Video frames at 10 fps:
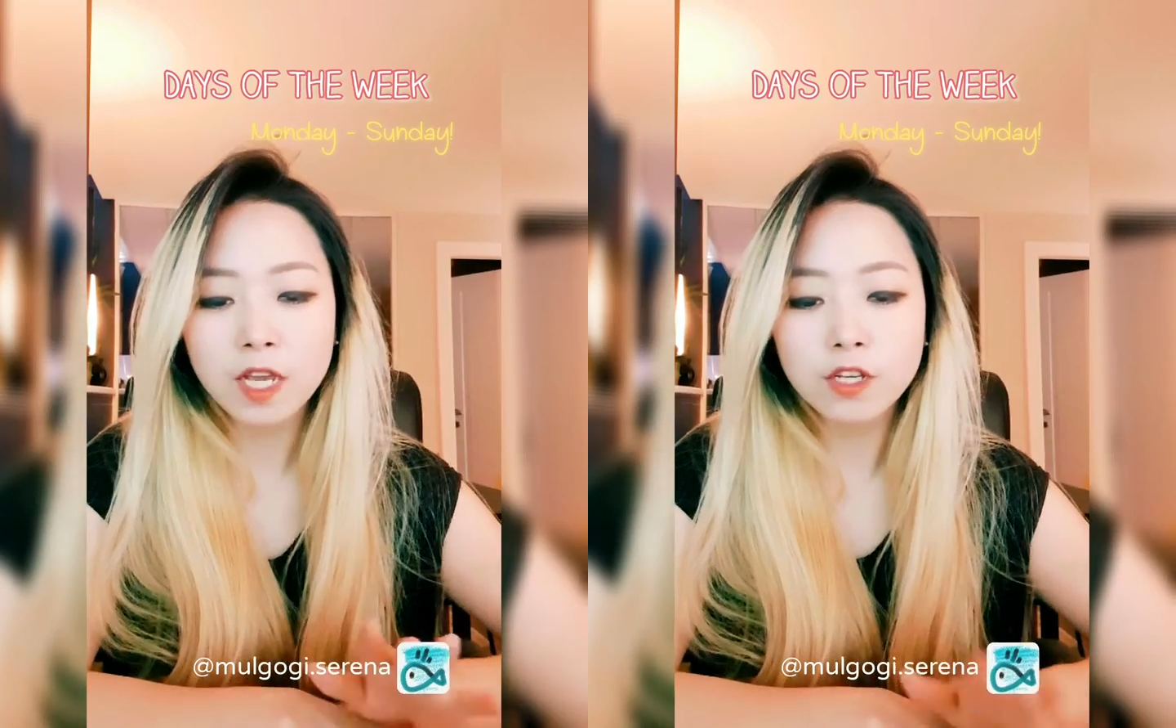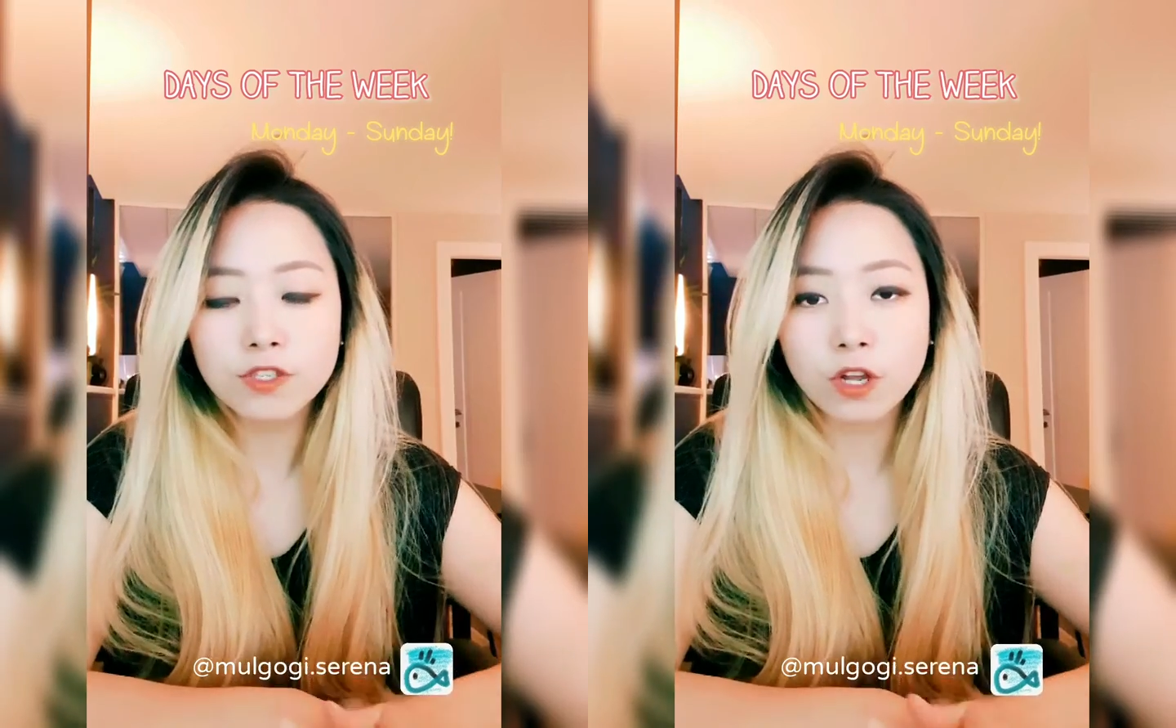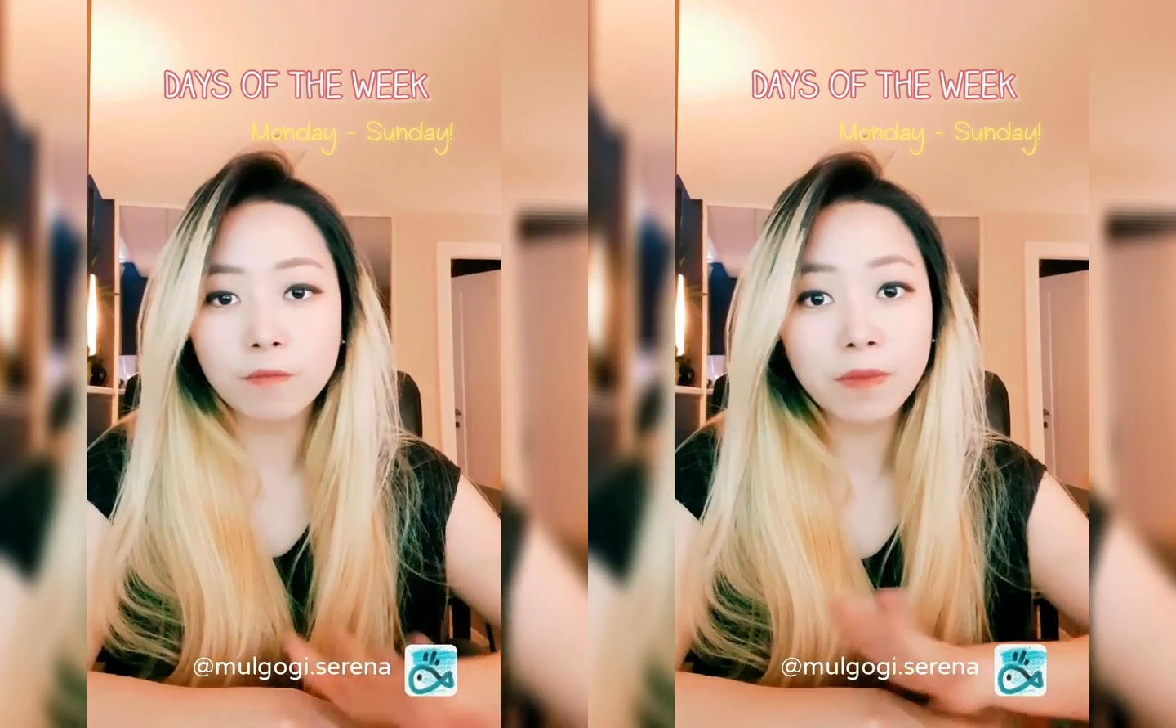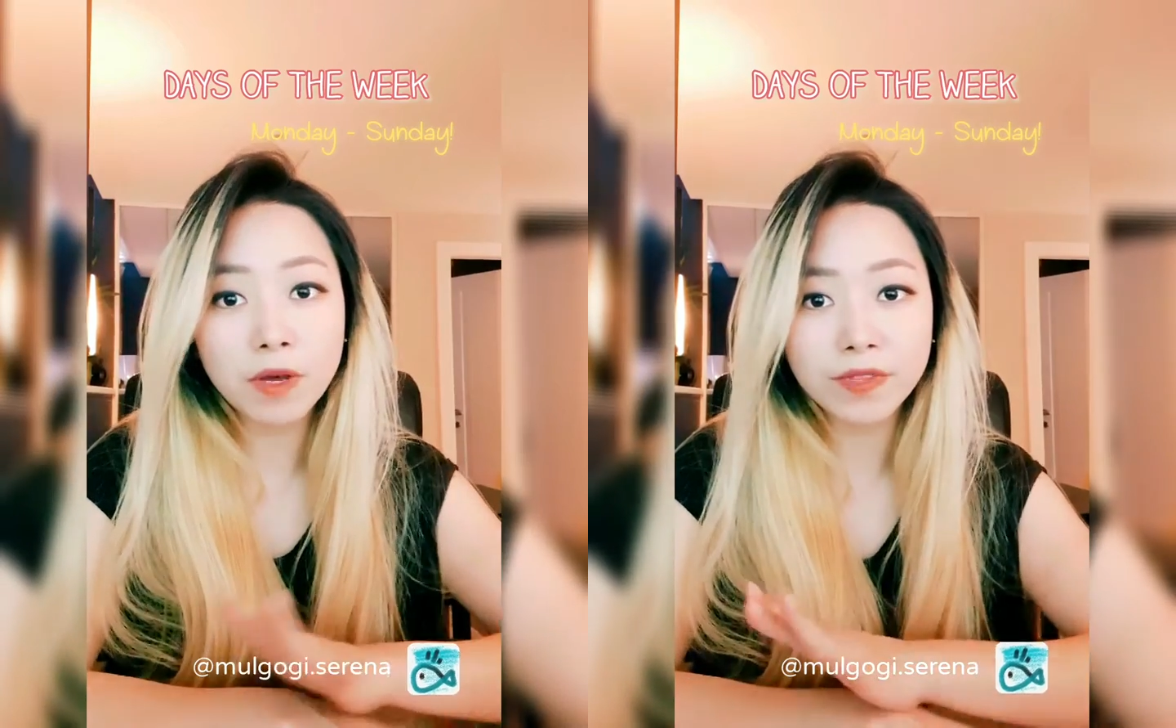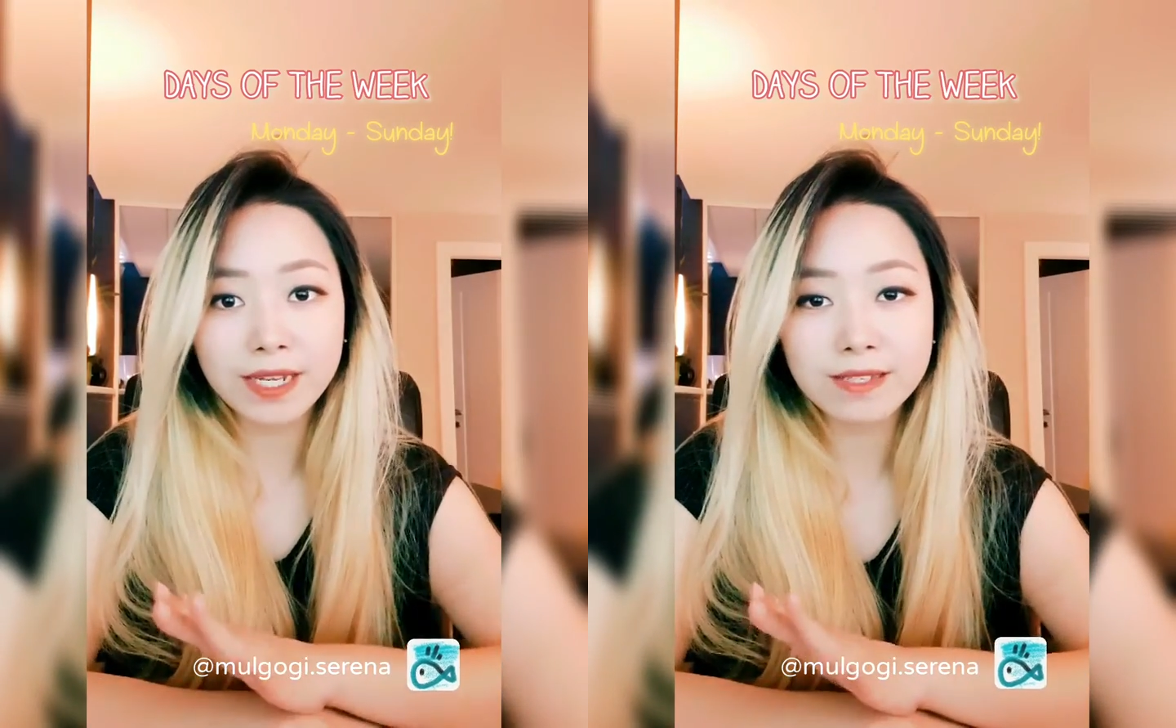So
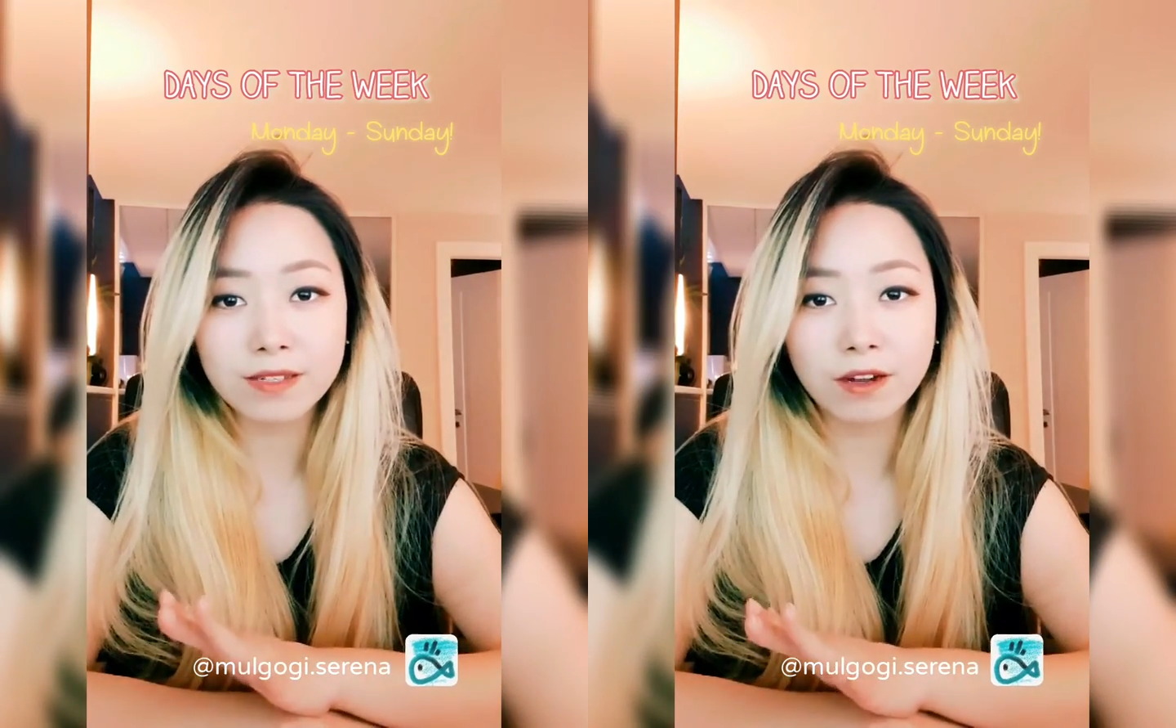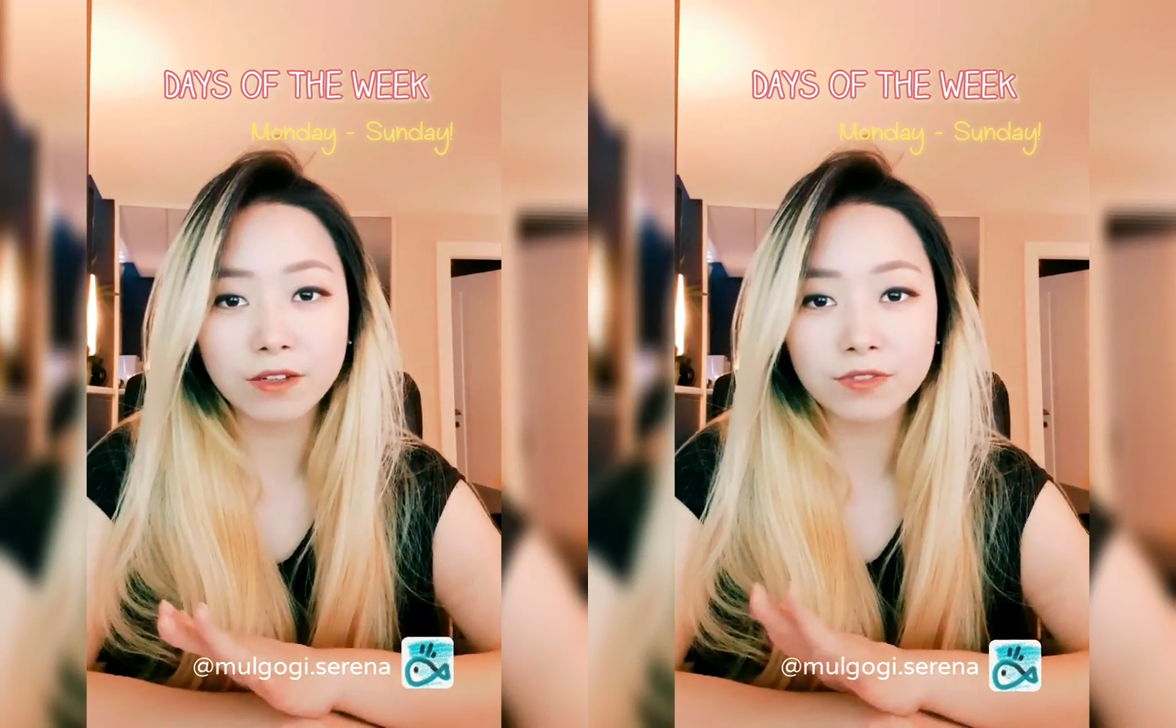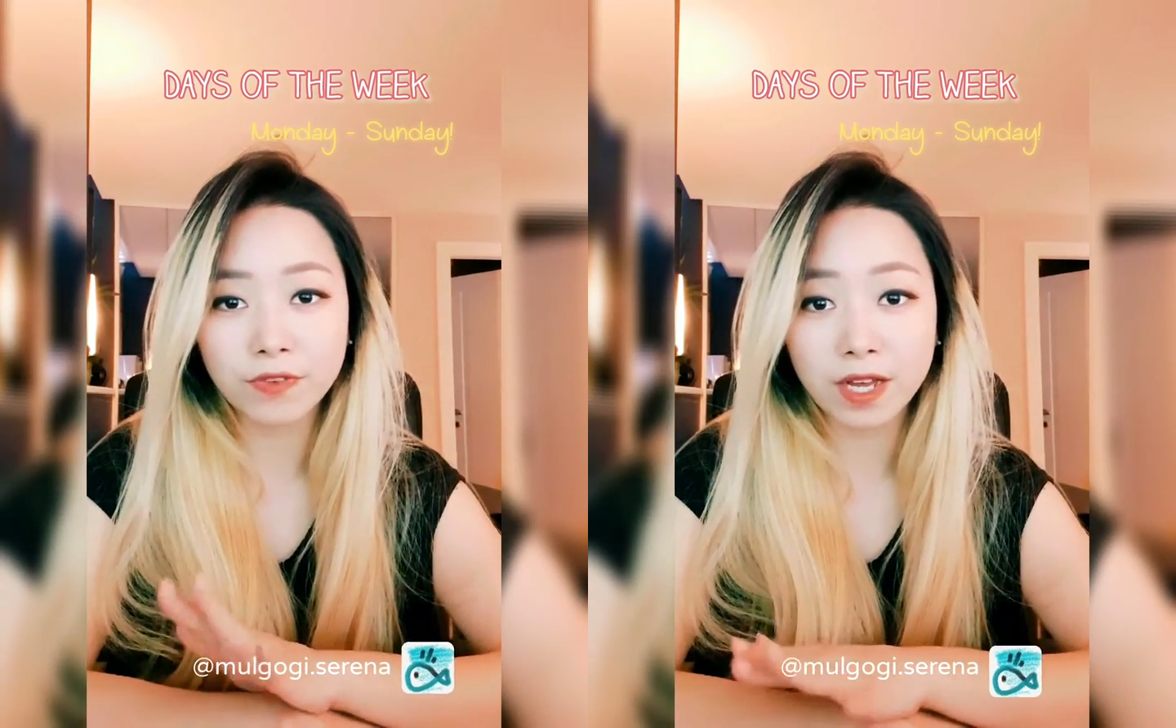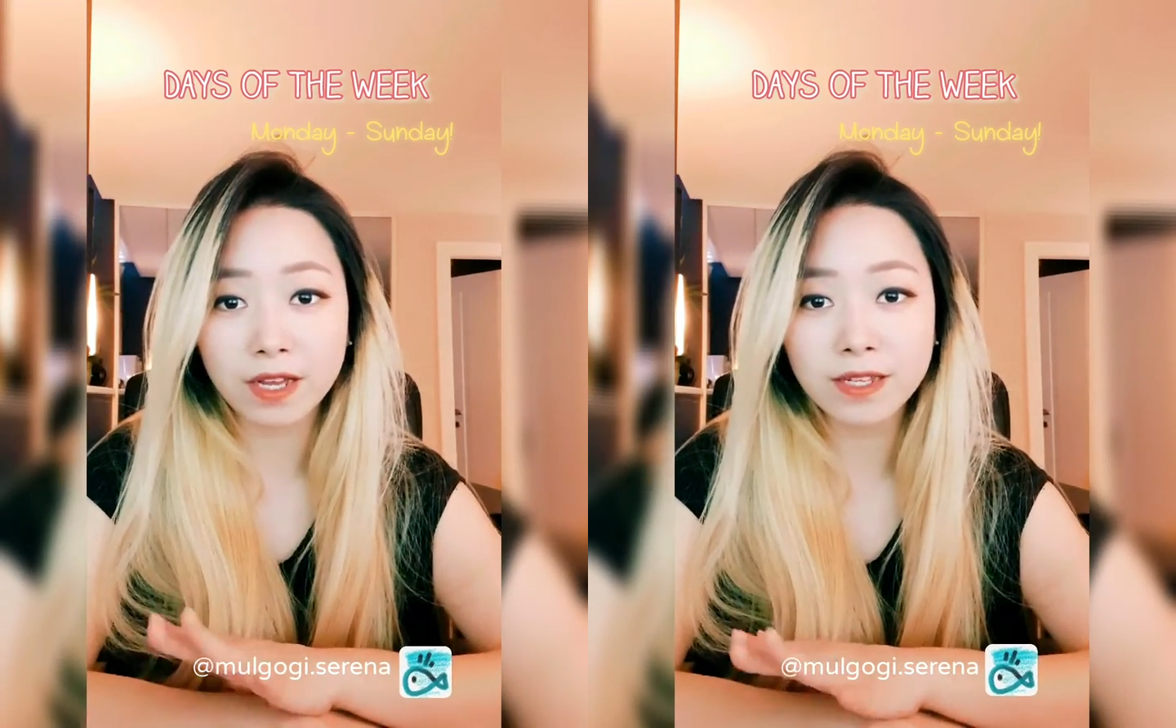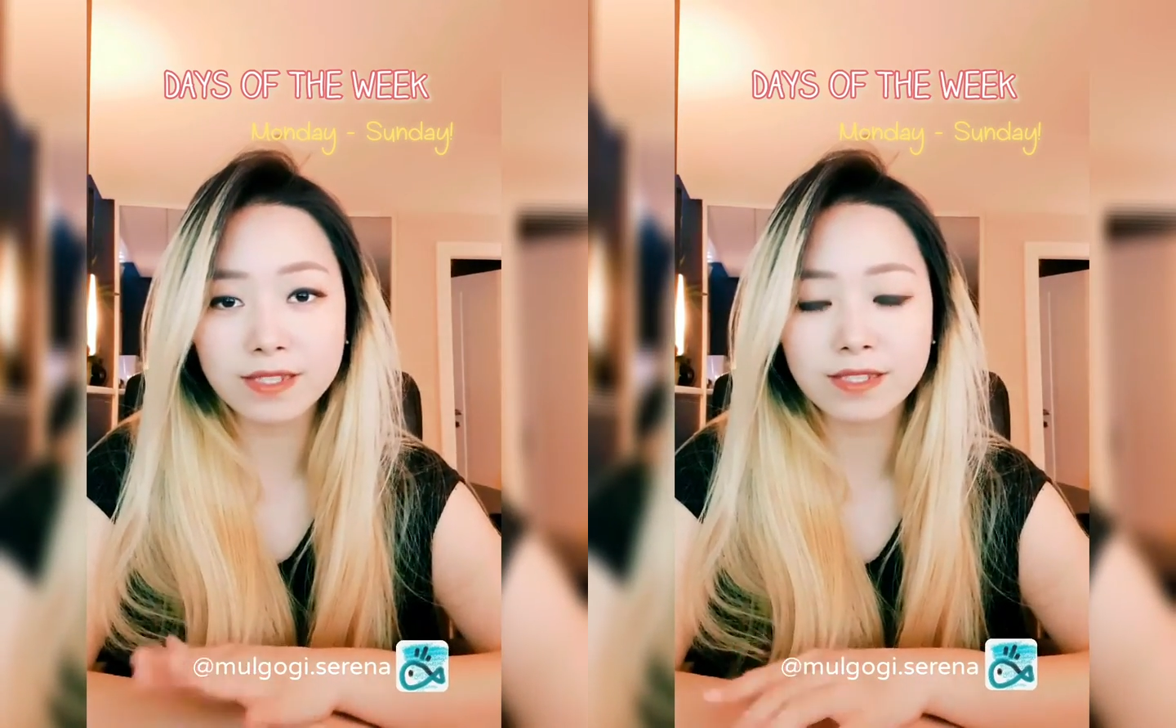Monday starts
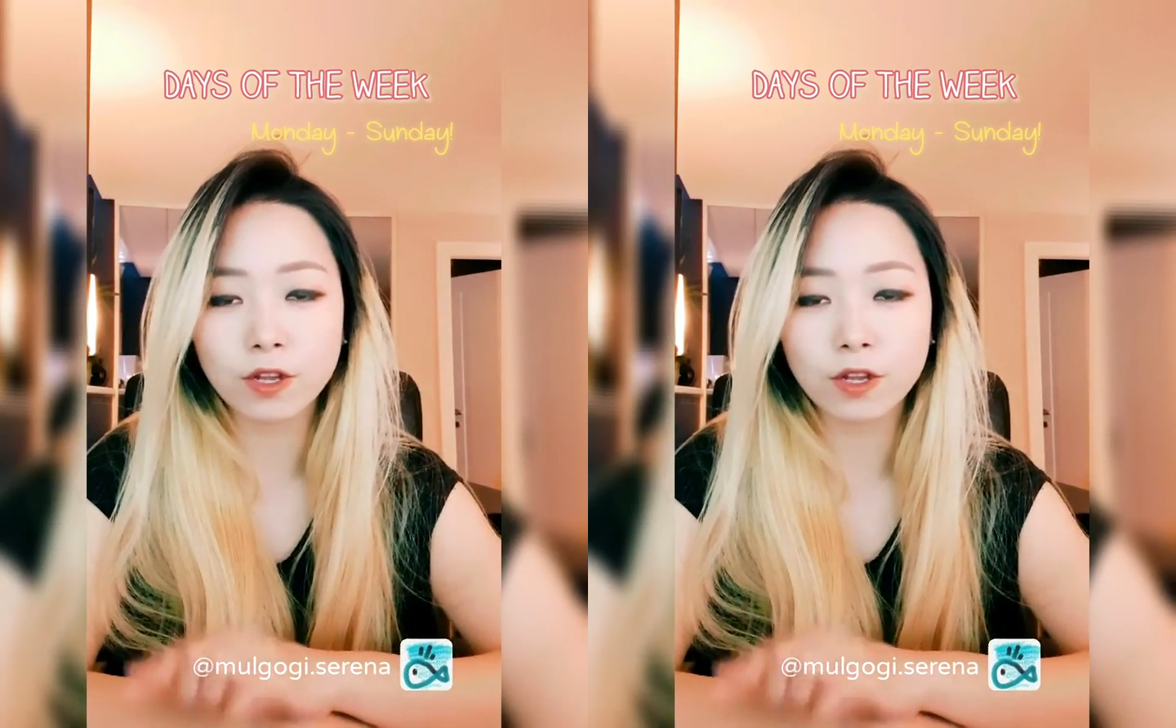first,